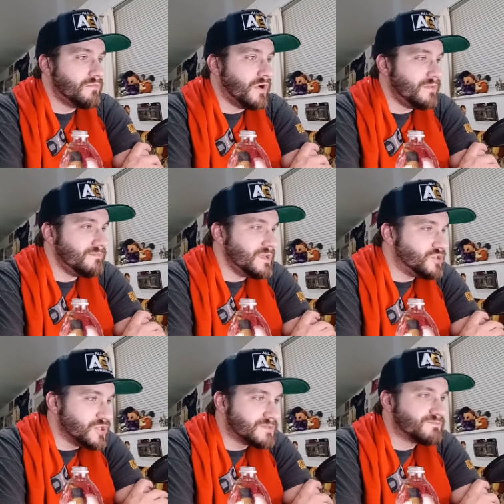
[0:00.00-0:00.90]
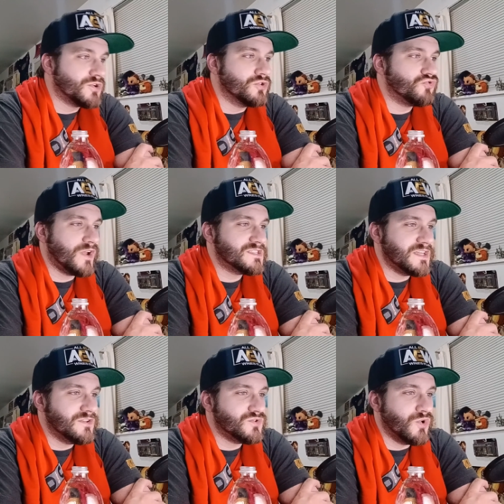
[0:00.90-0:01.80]
But it just couldn't
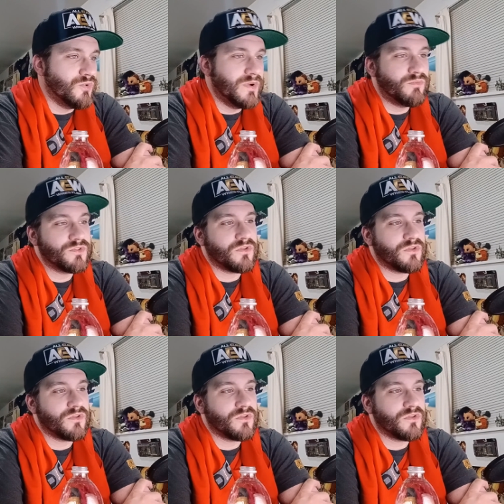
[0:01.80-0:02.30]
translate into a win with